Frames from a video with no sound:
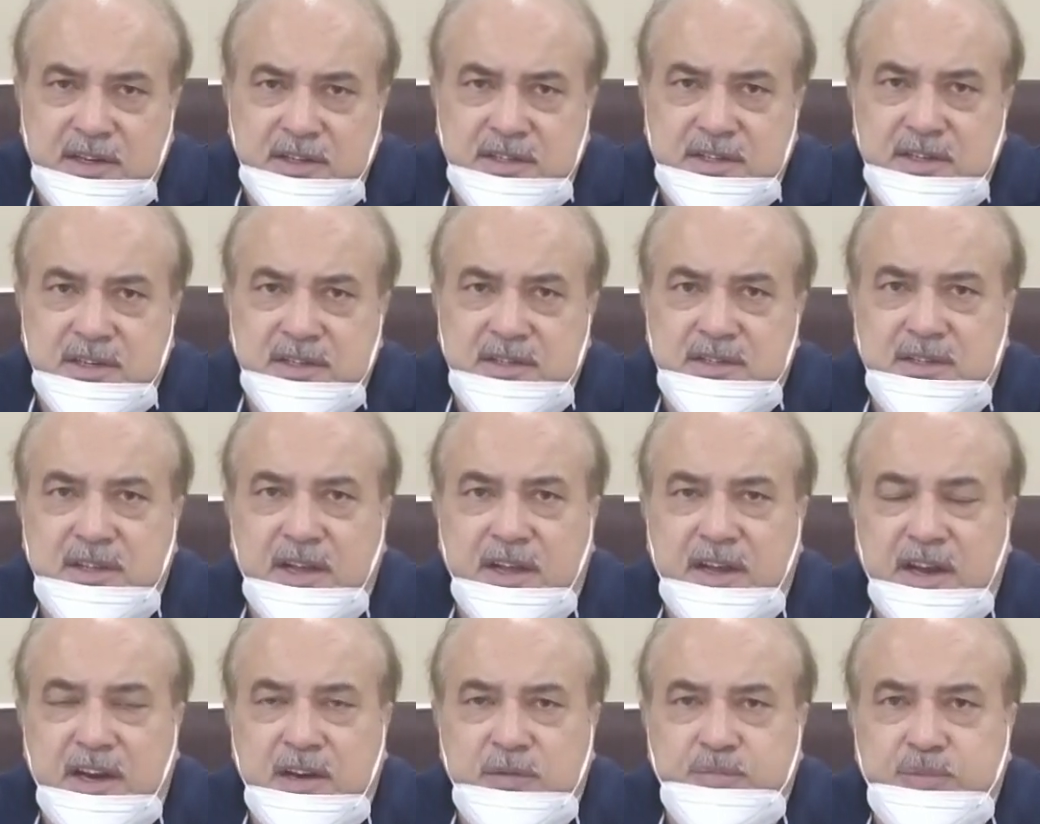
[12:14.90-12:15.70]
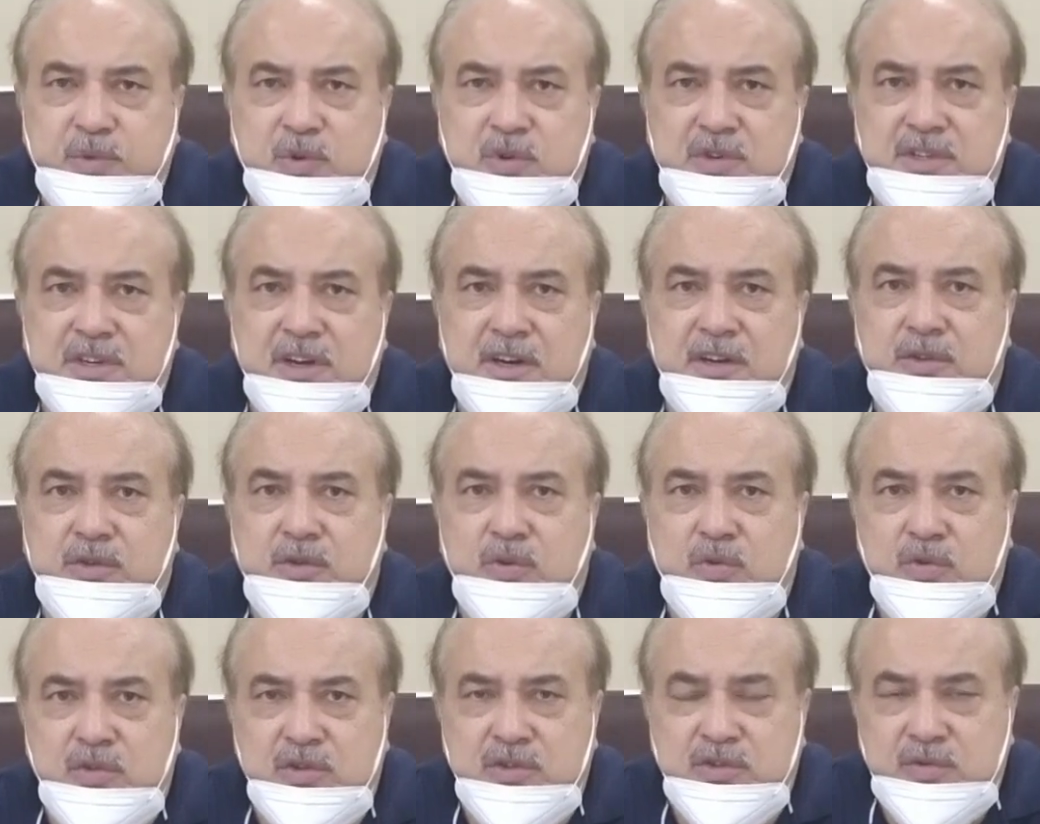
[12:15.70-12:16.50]
this is the inputs are
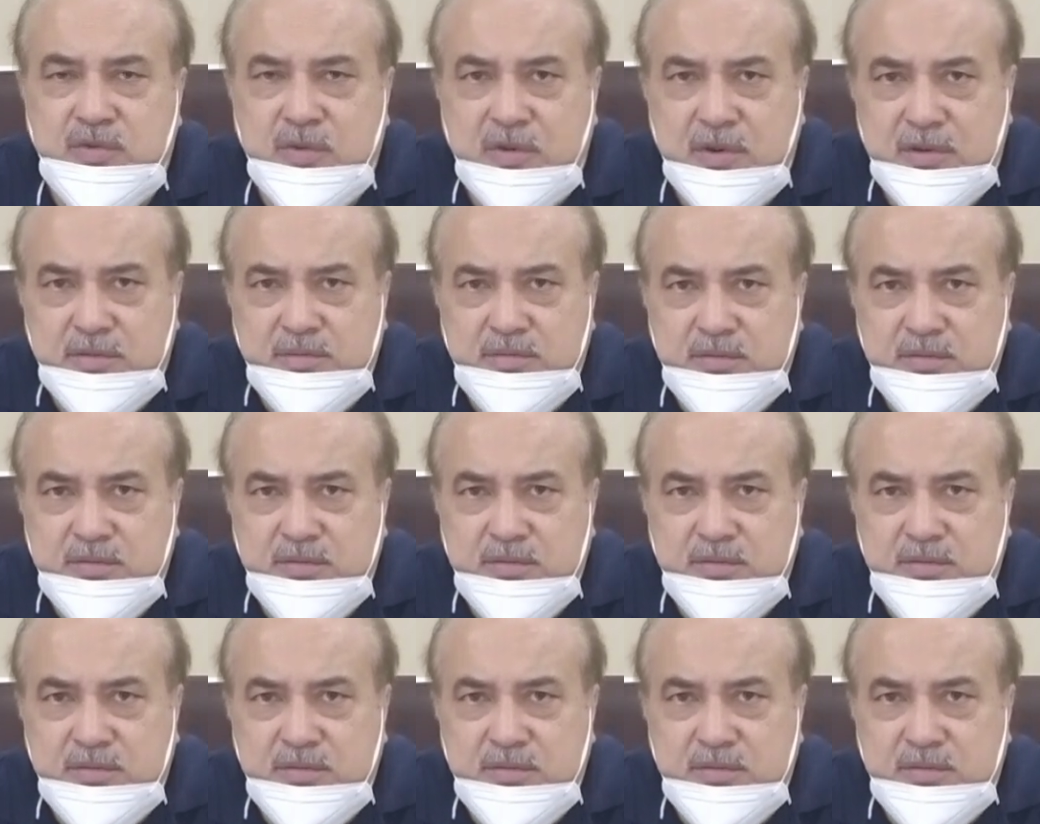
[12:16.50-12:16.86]
those